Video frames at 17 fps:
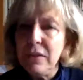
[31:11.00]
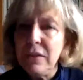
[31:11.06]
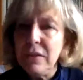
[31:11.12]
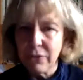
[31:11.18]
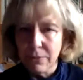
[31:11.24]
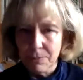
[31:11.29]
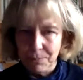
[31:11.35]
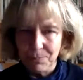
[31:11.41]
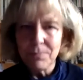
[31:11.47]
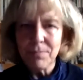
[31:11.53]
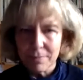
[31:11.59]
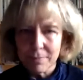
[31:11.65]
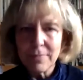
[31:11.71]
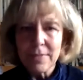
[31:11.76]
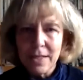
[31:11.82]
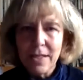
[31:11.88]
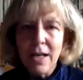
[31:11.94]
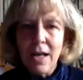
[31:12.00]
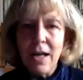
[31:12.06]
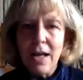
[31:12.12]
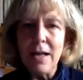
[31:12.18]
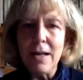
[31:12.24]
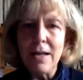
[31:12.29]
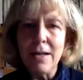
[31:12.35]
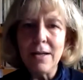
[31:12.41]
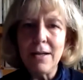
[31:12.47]
speed
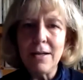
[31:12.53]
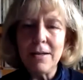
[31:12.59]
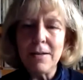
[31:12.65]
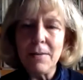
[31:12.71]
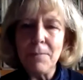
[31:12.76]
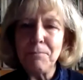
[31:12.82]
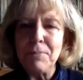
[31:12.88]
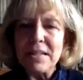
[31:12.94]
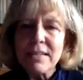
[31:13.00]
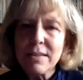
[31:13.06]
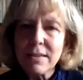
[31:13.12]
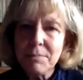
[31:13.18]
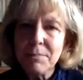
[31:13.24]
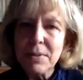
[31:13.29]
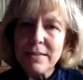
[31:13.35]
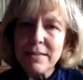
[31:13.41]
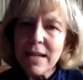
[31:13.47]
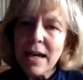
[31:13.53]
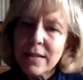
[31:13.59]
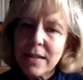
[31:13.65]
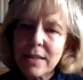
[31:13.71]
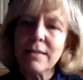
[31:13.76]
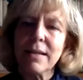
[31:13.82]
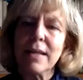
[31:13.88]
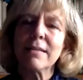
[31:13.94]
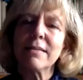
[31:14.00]
uh, but but
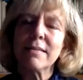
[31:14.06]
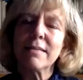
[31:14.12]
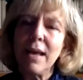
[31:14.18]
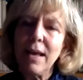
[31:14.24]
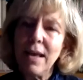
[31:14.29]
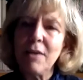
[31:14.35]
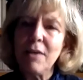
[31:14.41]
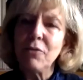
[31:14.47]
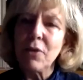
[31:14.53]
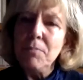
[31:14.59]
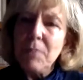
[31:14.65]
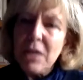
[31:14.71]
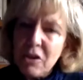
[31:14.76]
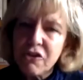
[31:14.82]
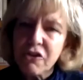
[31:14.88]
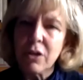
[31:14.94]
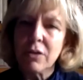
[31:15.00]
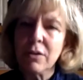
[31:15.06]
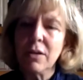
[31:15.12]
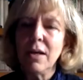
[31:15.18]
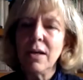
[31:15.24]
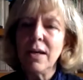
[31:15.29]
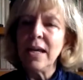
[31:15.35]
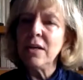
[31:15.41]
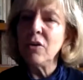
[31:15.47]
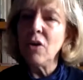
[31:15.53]
architects have a
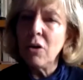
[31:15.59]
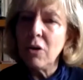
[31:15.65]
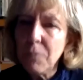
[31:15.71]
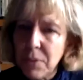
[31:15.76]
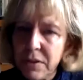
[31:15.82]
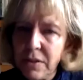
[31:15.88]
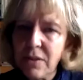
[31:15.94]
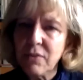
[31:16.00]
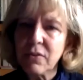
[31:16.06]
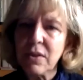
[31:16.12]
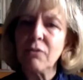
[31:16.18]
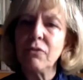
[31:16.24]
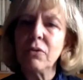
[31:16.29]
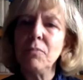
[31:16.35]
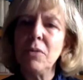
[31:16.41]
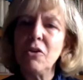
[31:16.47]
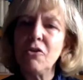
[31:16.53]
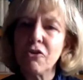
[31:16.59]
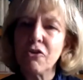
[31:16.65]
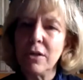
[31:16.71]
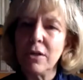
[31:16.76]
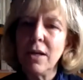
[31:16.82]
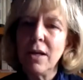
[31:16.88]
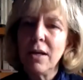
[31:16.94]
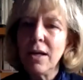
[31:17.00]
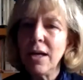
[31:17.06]
mission, and urbanists have a
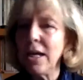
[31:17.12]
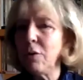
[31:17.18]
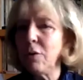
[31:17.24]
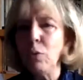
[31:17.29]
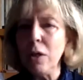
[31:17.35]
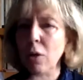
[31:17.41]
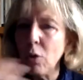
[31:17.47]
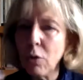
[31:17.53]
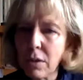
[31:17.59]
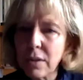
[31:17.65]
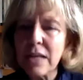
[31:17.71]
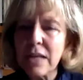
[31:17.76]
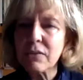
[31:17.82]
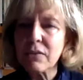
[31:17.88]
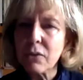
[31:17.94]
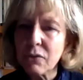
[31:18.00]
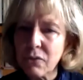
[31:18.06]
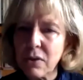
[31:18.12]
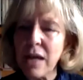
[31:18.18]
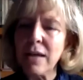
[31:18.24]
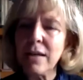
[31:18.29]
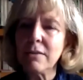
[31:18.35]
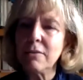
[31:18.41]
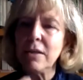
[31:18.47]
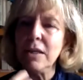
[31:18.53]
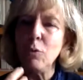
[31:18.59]
mission, and we all as
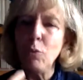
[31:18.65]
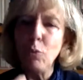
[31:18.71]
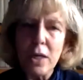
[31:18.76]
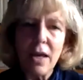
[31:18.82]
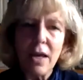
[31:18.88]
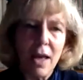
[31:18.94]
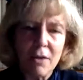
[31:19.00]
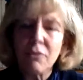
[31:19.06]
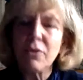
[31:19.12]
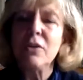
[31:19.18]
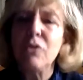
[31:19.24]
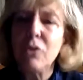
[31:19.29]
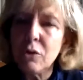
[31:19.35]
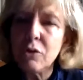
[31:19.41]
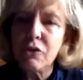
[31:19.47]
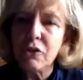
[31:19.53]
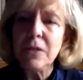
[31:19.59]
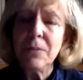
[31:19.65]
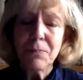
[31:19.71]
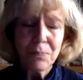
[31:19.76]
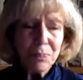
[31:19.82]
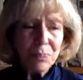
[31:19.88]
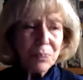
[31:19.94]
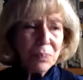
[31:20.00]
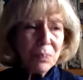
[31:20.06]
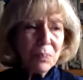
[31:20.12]
society we have a
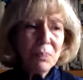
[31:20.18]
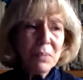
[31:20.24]
duty.